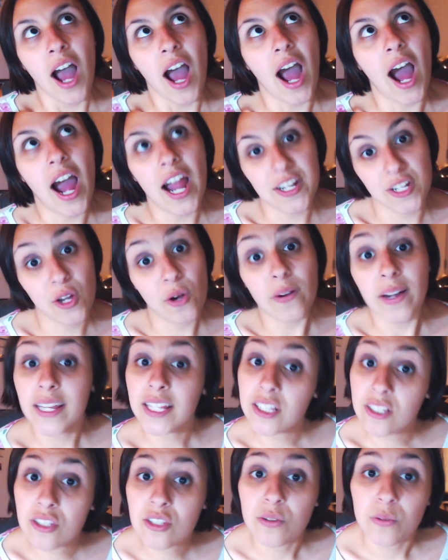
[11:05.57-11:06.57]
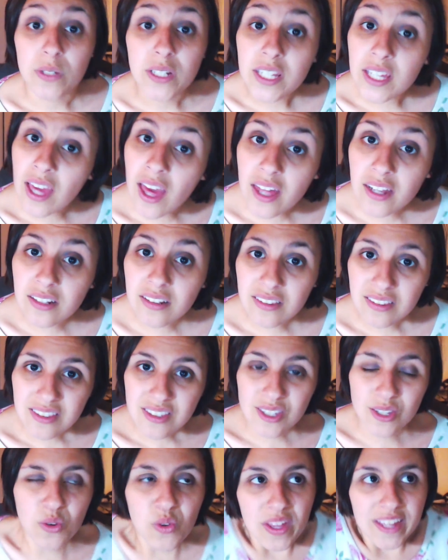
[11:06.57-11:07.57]
I know I can do it again.
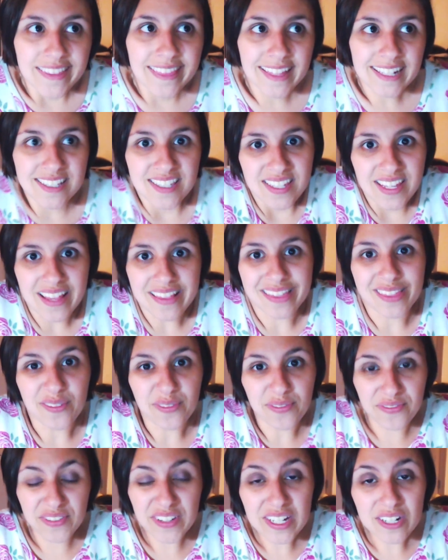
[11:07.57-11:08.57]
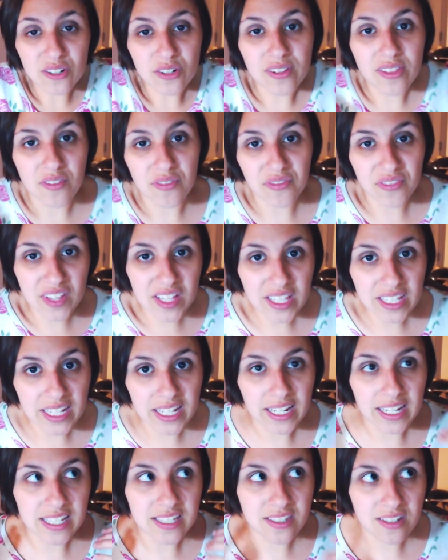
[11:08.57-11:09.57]
So like, that's it. The fear, the
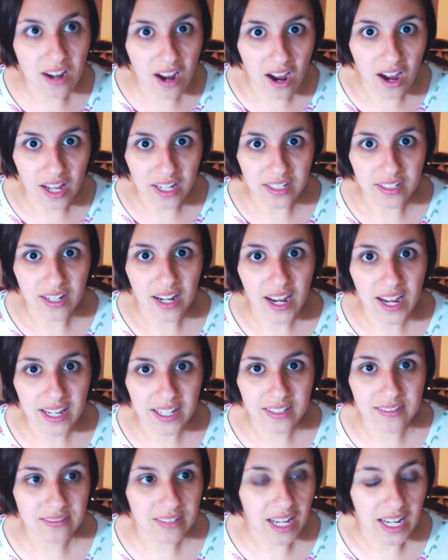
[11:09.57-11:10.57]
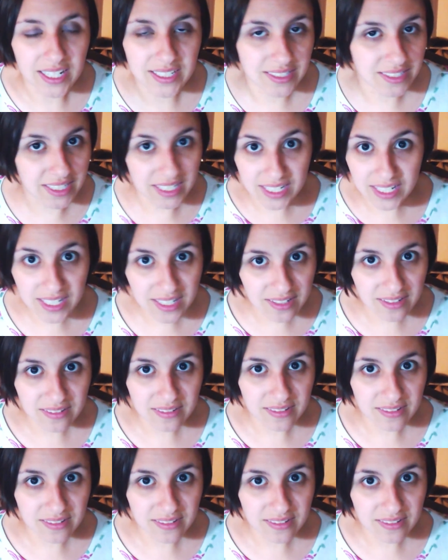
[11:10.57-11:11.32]
feeling is gone. I did it.